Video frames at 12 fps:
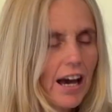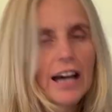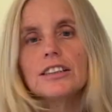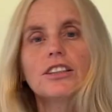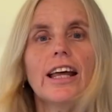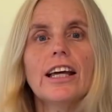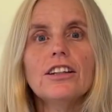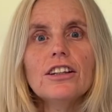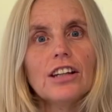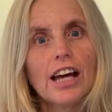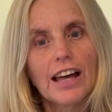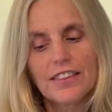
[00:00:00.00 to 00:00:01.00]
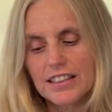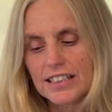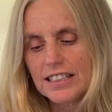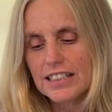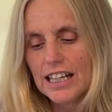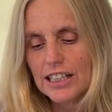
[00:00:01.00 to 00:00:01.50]
And then at
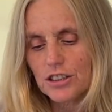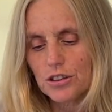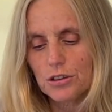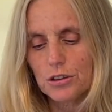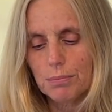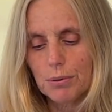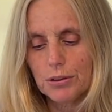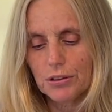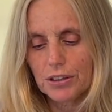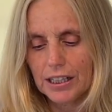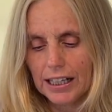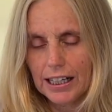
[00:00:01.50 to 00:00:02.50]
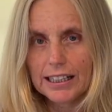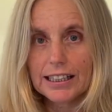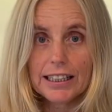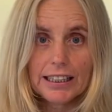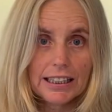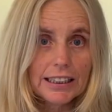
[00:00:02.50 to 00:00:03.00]
this stage you could put your garlic
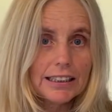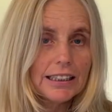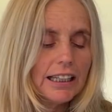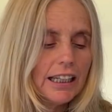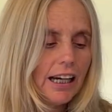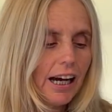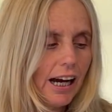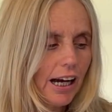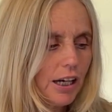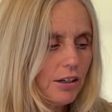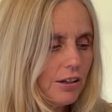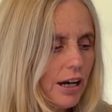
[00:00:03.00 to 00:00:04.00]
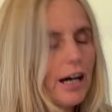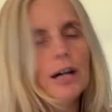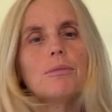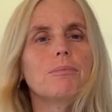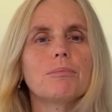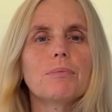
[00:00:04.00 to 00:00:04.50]
in. I
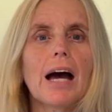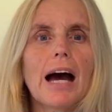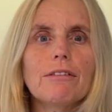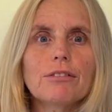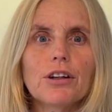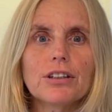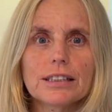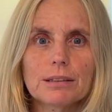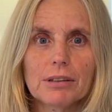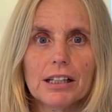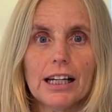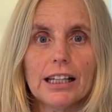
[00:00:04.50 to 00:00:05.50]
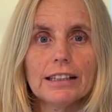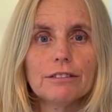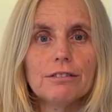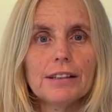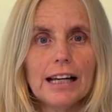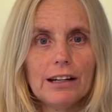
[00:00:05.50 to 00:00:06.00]
have got some garlic
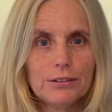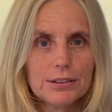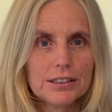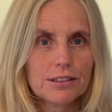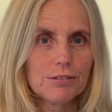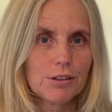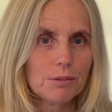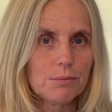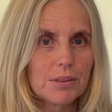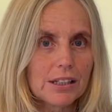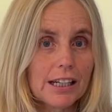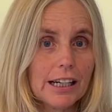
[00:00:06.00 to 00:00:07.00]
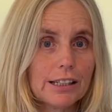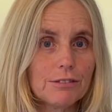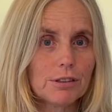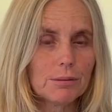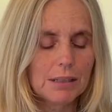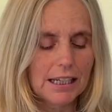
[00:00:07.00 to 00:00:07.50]
flowers from the garden
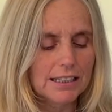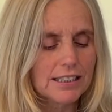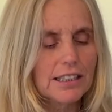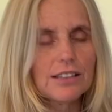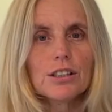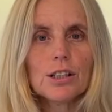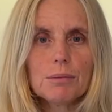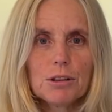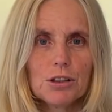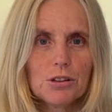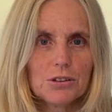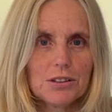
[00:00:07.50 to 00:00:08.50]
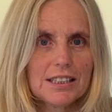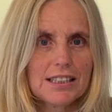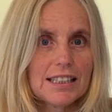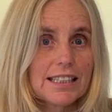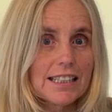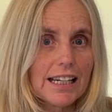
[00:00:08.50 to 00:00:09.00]
from last year that I'm going to use
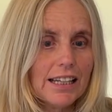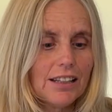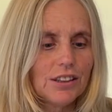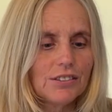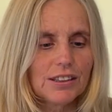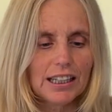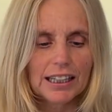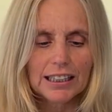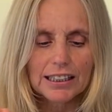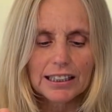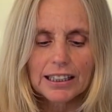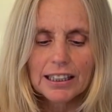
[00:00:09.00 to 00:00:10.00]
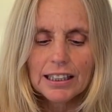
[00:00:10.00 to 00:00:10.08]
instead of garlic.